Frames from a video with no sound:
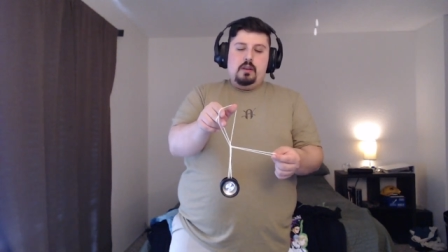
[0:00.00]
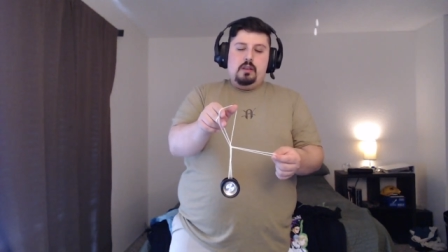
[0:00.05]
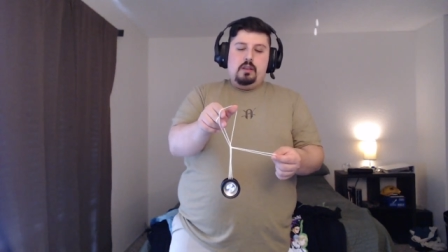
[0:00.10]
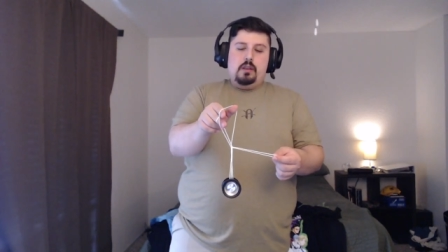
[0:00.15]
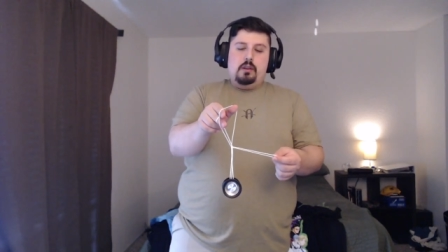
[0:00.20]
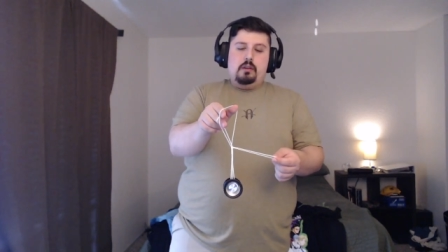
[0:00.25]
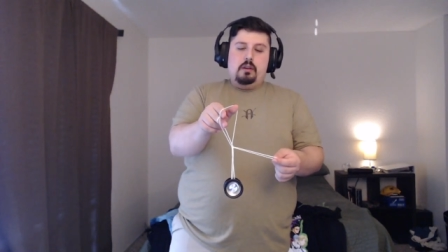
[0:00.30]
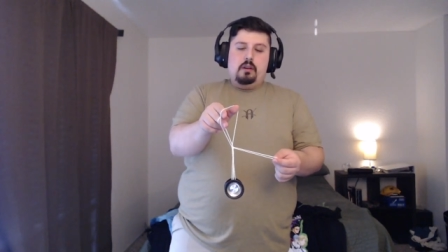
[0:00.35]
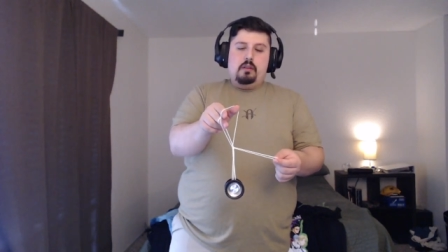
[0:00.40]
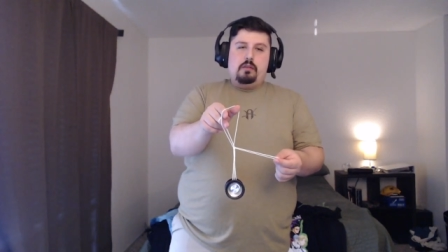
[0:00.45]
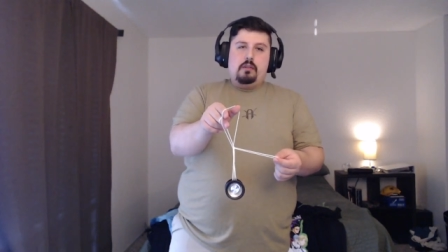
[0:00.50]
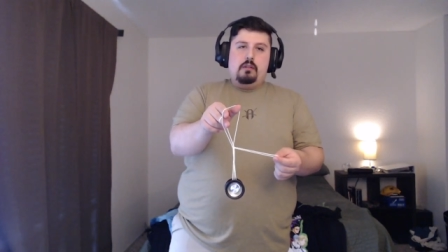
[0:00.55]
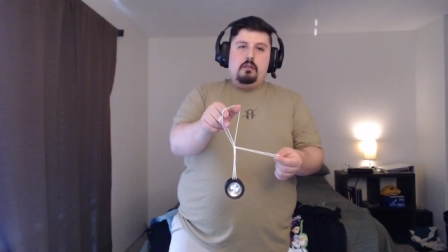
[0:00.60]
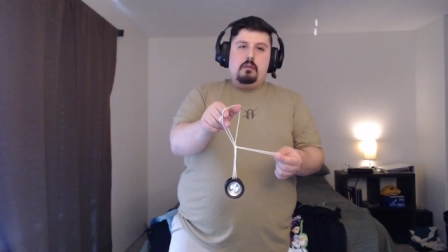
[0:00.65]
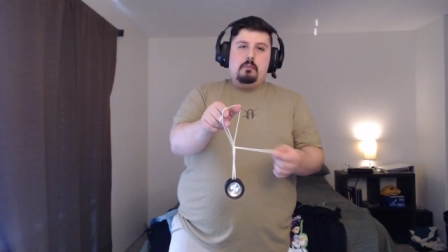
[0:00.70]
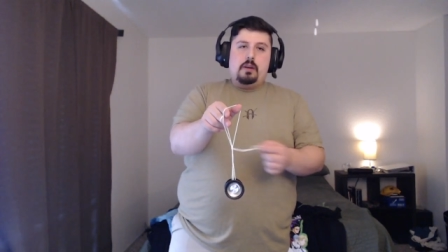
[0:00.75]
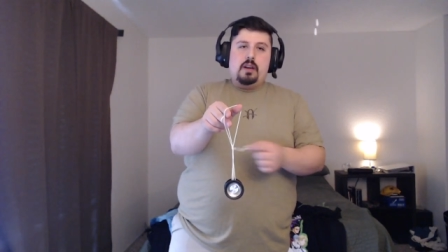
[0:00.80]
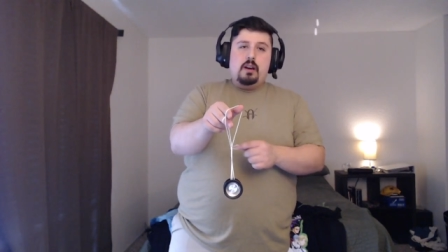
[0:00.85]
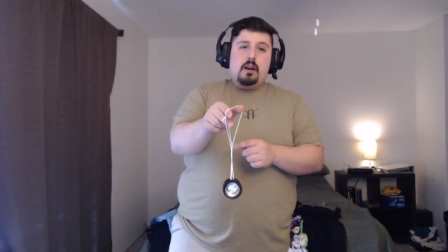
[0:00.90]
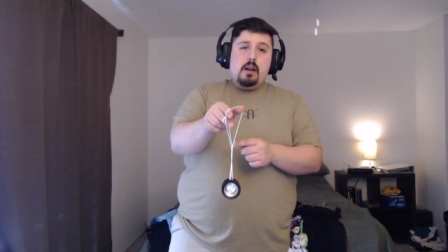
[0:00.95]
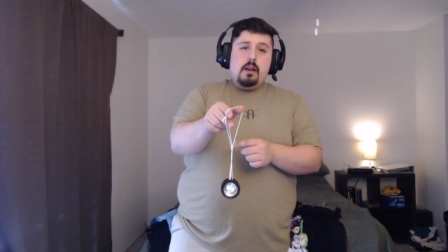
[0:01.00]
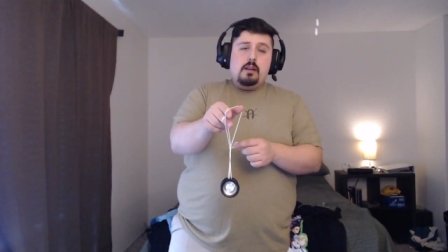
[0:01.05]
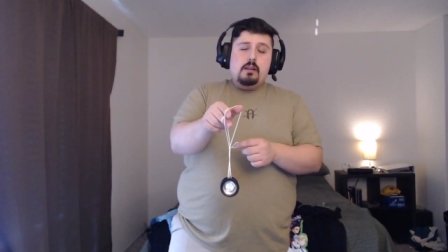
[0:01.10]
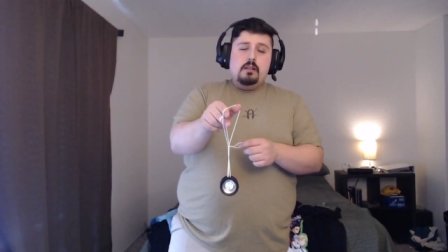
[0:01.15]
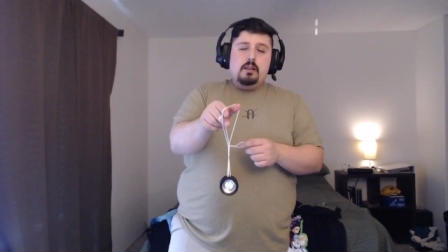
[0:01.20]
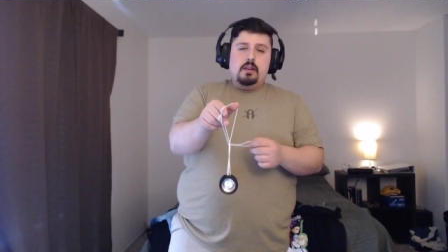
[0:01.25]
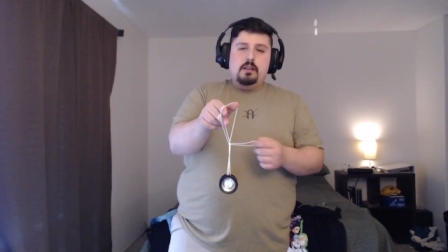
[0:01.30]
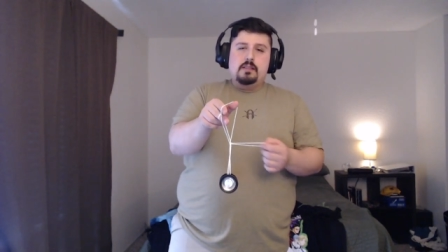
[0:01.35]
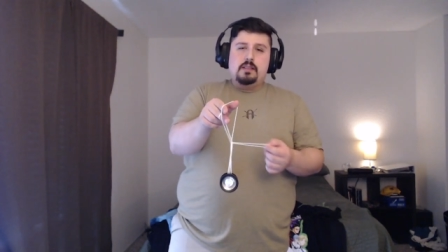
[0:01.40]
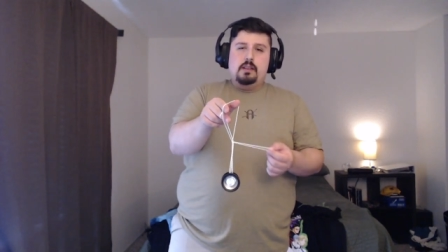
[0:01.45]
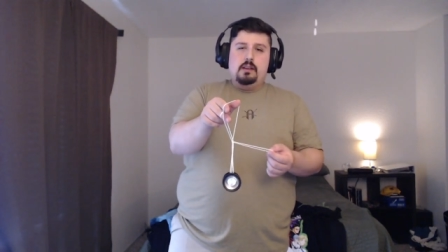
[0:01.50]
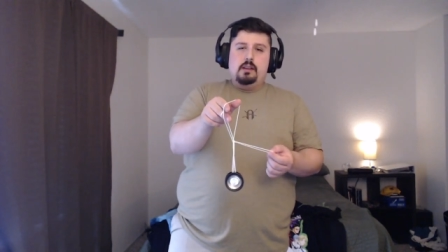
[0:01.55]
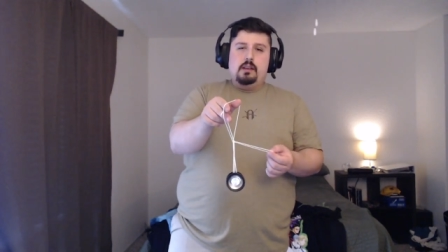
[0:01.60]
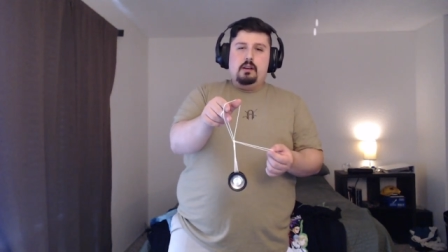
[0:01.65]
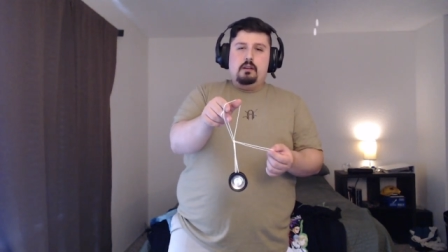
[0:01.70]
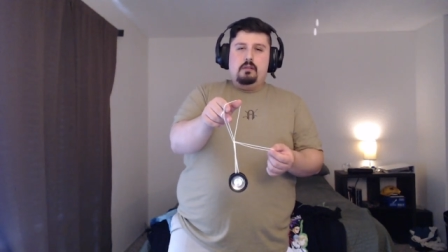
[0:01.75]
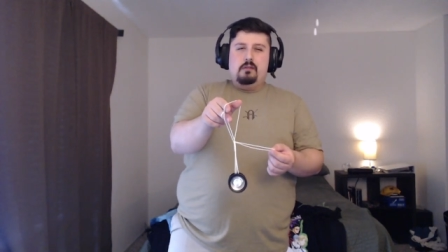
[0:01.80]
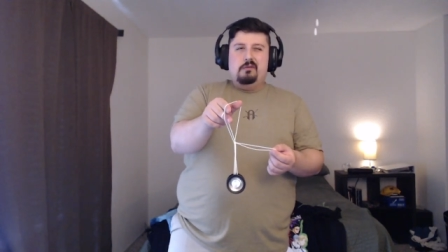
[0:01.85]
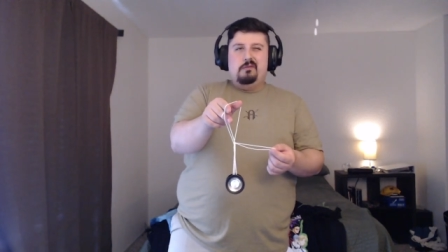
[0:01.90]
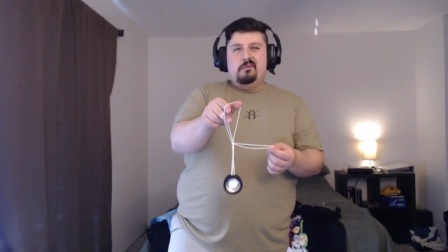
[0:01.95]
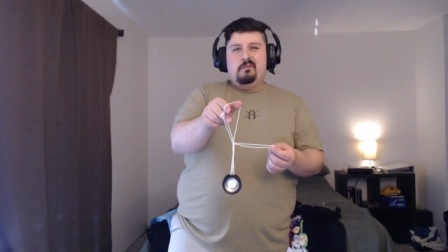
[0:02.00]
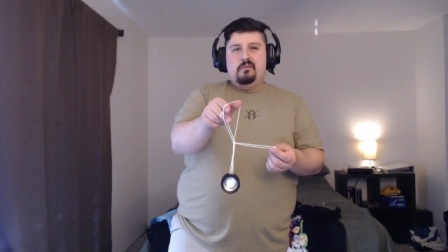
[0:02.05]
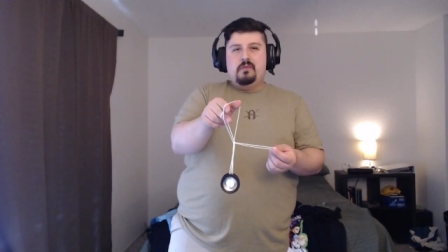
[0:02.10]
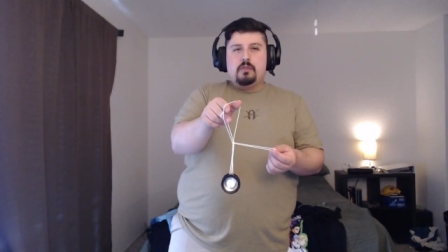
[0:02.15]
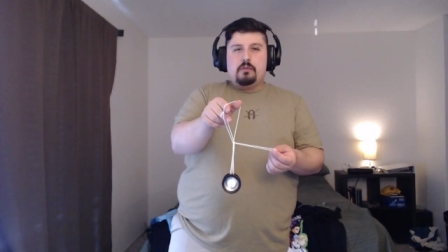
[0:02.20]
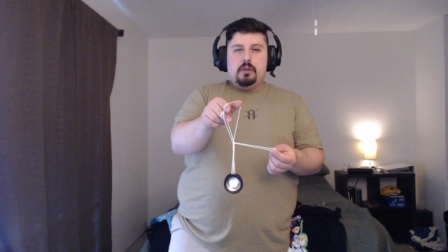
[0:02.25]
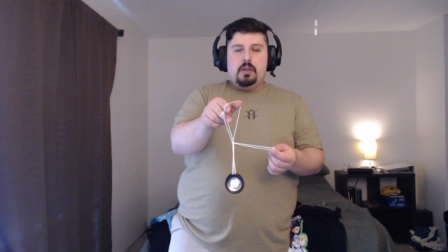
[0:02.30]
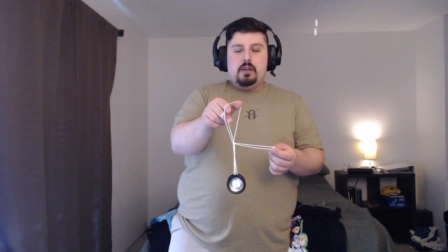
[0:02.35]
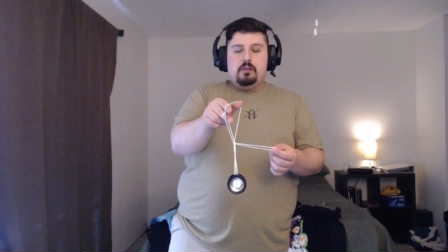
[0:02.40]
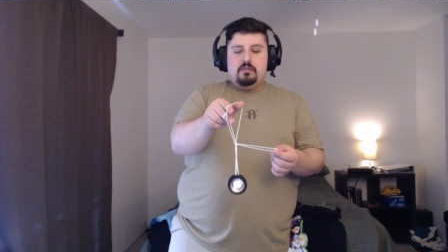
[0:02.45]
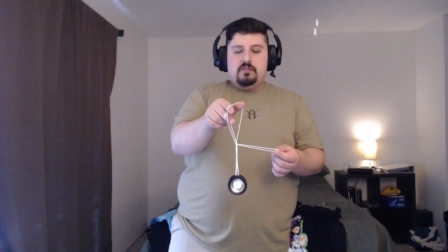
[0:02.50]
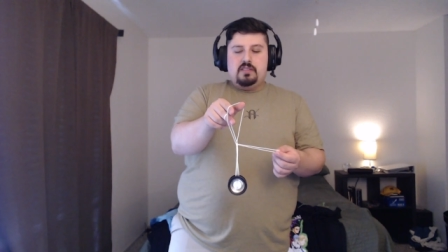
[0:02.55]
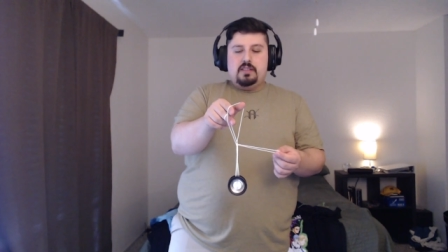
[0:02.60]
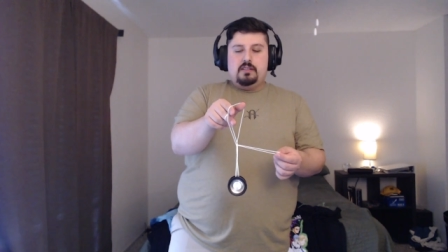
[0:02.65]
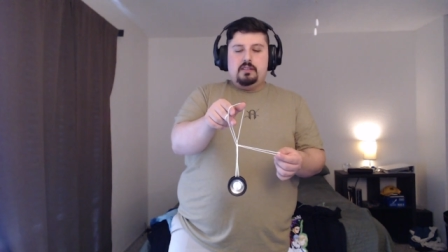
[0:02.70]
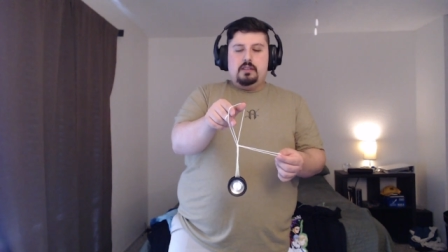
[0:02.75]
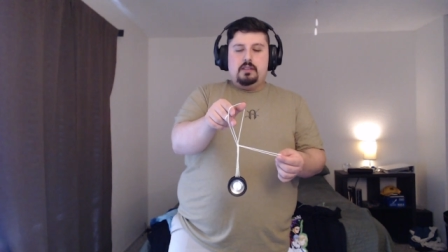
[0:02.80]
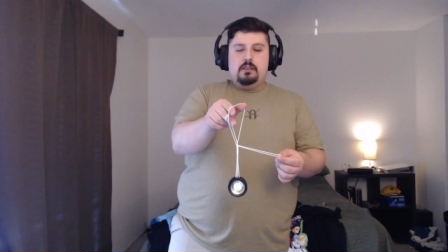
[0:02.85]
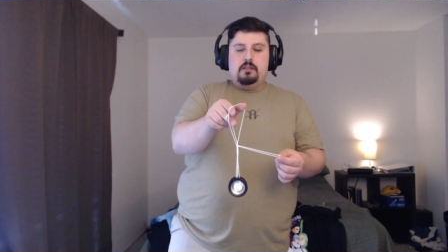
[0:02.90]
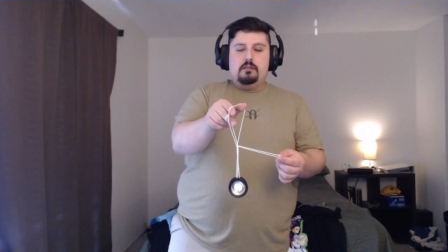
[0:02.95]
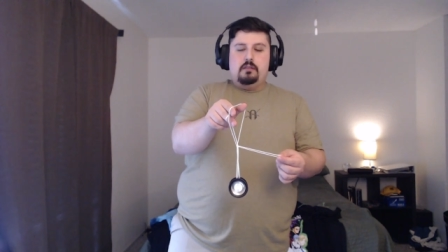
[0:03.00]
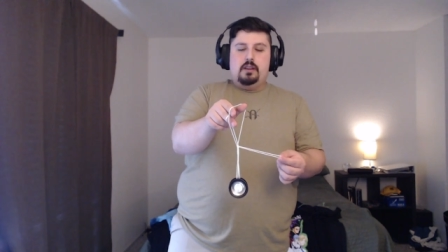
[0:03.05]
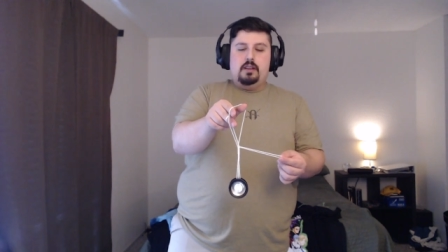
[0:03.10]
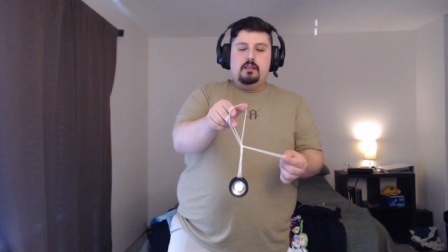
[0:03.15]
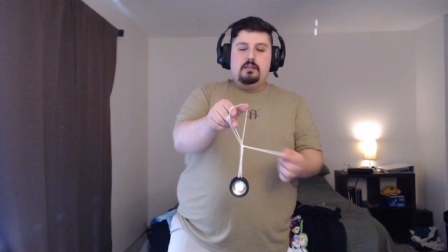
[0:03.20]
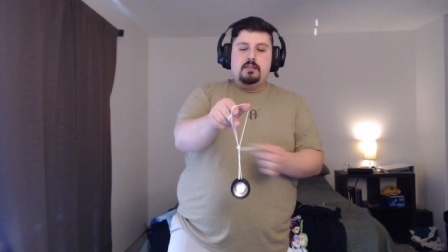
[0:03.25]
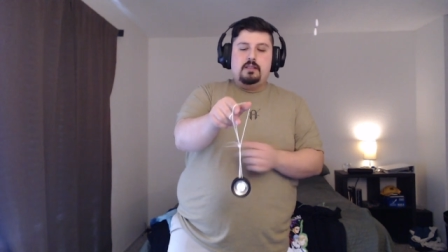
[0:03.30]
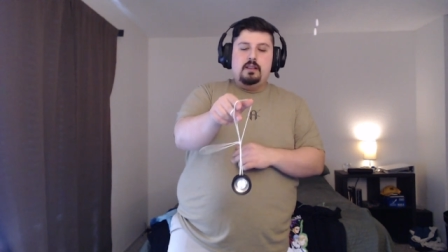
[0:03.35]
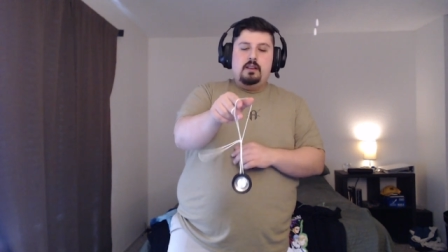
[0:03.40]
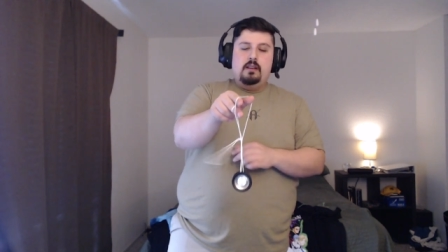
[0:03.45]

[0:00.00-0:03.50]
you're going to throw it behind, and it's going to go 360 degrees,